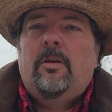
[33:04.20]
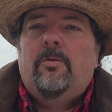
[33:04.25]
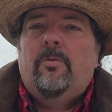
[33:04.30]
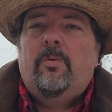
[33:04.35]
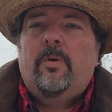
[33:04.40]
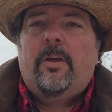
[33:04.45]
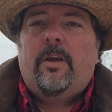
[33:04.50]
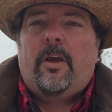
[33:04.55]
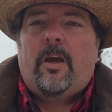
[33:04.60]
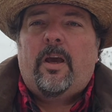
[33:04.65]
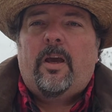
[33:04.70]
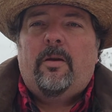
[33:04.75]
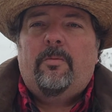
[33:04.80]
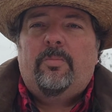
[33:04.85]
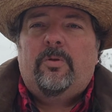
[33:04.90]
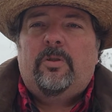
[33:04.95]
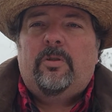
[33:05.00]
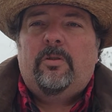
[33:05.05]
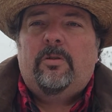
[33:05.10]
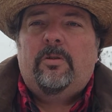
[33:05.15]
We
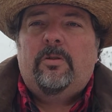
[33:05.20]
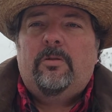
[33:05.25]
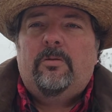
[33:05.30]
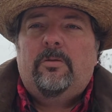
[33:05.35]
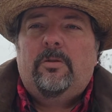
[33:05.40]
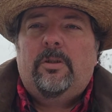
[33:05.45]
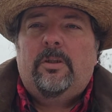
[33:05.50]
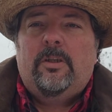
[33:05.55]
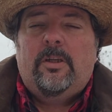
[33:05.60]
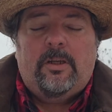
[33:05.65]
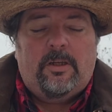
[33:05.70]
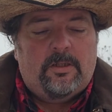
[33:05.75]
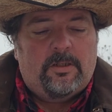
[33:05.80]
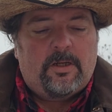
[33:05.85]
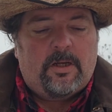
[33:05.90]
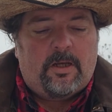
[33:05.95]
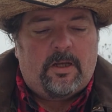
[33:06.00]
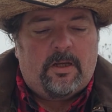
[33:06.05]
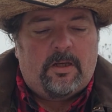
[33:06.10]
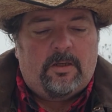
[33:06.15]
absolutely need
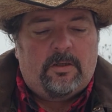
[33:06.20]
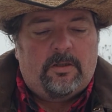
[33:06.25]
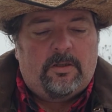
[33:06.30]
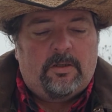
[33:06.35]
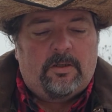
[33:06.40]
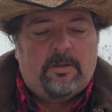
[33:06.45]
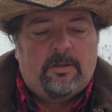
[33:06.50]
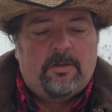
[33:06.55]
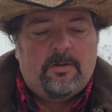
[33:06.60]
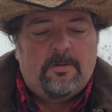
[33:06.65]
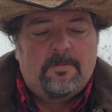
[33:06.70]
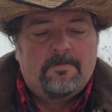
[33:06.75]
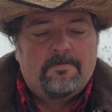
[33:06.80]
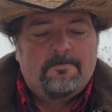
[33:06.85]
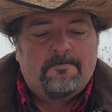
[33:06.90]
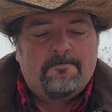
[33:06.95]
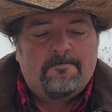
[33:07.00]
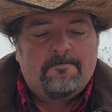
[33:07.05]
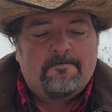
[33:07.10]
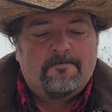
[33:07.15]
to end
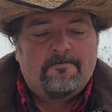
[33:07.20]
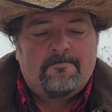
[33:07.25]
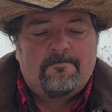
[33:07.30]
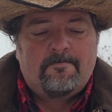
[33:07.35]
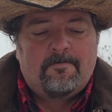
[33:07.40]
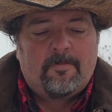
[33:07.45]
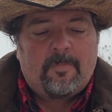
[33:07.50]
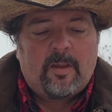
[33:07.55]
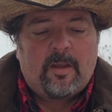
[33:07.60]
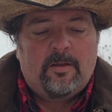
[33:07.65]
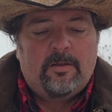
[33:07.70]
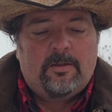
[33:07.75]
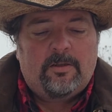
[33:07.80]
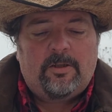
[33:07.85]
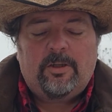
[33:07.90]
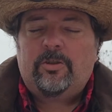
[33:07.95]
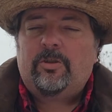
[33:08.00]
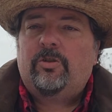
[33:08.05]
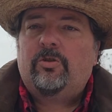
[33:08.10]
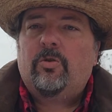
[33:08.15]

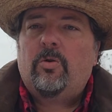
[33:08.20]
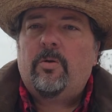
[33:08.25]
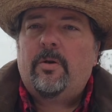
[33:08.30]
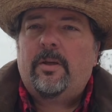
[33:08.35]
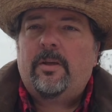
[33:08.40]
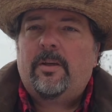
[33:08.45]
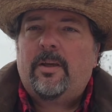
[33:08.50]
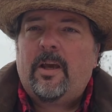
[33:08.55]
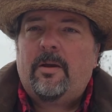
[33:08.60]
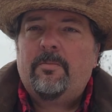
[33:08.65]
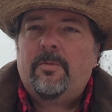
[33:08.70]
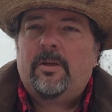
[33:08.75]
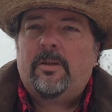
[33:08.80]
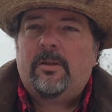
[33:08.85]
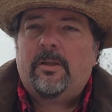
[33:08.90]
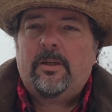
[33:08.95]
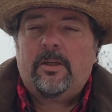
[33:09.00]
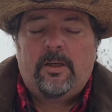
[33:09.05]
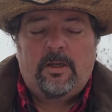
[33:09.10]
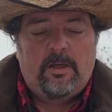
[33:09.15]
destroying
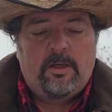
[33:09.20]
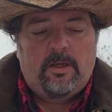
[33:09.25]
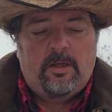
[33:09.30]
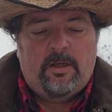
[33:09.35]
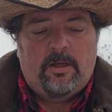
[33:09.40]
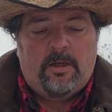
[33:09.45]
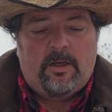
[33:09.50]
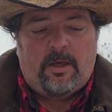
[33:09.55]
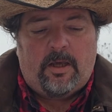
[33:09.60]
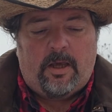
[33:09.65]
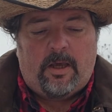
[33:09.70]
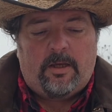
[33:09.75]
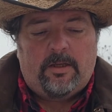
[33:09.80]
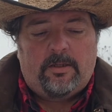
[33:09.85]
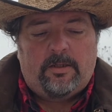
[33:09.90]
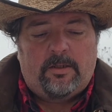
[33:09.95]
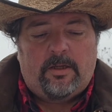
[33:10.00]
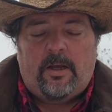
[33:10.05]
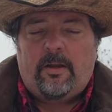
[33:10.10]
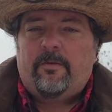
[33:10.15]
chemically
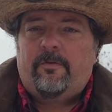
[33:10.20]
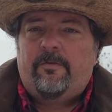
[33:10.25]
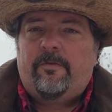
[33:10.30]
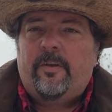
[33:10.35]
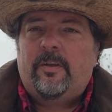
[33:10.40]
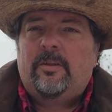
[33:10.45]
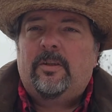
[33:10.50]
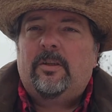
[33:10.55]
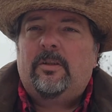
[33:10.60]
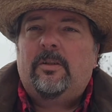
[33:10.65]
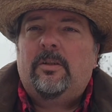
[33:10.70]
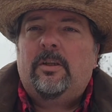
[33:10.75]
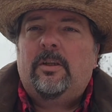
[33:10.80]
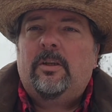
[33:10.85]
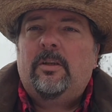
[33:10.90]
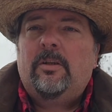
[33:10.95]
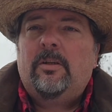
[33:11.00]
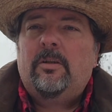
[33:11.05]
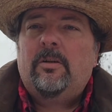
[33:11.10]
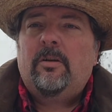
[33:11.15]
and physically
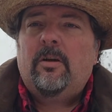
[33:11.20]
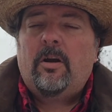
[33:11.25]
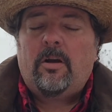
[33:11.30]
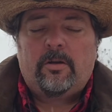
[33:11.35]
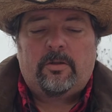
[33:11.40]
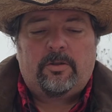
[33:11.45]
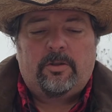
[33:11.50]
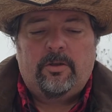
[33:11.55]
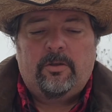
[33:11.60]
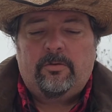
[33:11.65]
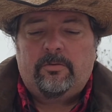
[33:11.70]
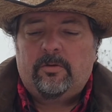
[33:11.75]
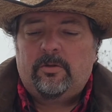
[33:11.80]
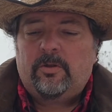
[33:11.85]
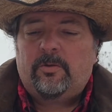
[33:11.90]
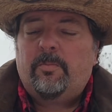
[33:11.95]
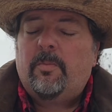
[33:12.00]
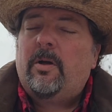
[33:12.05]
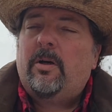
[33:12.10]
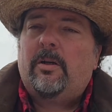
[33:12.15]
our
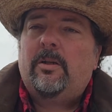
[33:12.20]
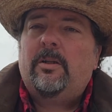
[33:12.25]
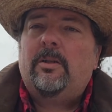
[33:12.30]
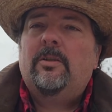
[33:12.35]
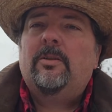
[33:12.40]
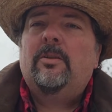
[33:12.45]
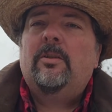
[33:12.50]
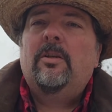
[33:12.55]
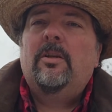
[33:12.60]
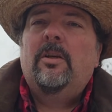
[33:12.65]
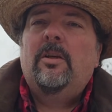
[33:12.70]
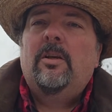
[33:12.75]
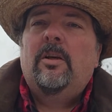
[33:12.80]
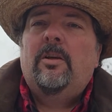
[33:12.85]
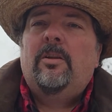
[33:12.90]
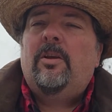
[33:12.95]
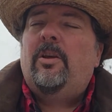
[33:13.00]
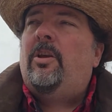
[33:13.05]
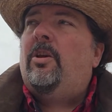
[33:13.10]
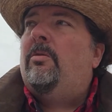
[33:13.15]
children's bodies.
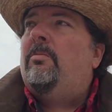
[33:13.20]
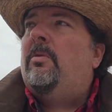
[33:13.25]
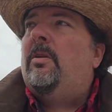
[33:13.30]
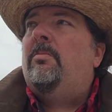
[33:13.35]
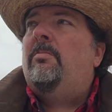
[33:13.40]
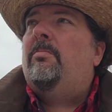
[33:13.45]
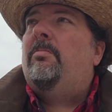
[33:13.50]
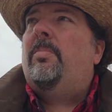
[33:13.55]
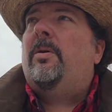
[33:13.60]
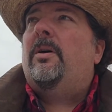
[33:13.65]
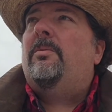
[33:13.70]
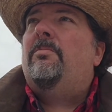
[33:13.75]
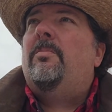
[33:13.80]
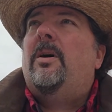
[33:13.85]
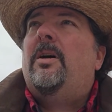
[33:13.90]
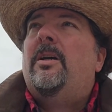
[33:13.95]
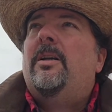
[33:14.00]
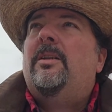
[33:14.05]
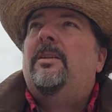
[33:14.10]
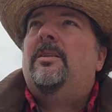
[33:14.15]
The human
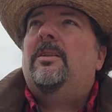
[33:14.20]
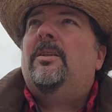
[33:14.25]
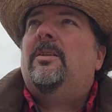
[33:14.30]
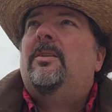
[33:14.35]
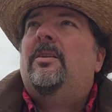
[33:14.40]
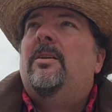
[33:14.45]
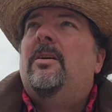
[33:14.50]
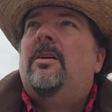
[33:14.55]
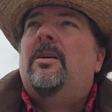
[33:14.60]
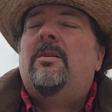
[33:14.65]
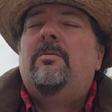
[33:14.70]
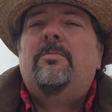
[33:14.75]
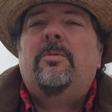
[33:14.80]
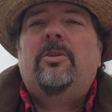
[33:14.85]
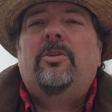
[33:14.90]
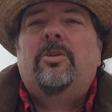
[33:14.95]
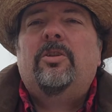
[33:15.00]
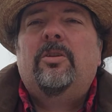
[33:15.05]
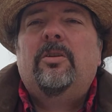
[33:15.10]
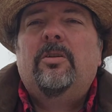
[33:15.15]
mind does not
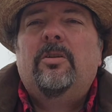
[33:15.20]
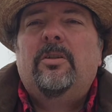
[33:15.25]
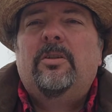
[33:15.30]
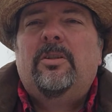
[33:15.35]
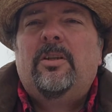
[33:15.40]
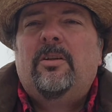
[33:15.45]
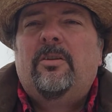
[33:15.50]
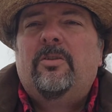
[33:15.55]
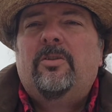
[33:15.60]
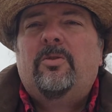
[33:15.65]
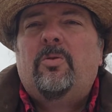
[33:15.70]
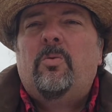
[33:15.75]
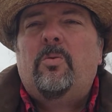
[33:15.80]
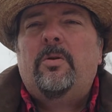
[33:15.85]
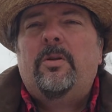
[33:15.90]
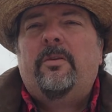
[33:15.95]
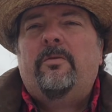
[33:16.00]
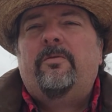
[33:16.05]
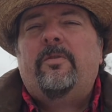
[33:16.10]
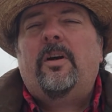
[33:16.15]
mature until it's
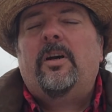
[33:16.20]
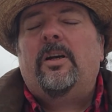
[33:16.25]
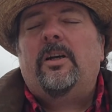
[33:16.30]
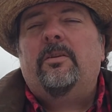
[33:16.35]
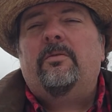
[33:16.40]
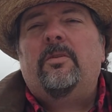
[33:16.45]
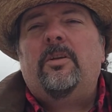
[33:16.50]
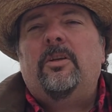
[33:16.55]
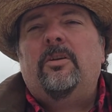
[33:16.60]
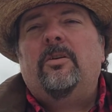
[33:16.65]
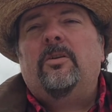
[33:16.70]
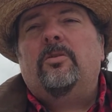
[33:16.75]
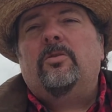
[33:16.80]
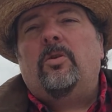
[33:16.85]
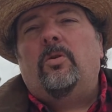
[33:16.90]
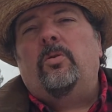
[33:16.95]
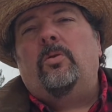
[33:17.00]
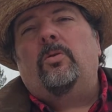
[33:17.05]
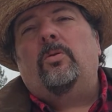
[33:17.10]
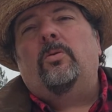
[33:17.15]
25 years
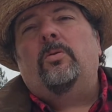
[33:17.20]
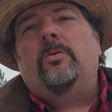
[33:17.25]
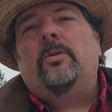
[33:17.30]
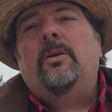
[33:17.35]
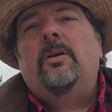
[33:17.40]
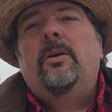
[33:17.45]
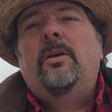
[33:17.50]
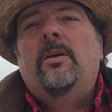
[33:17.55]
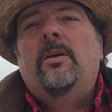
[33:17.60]
old.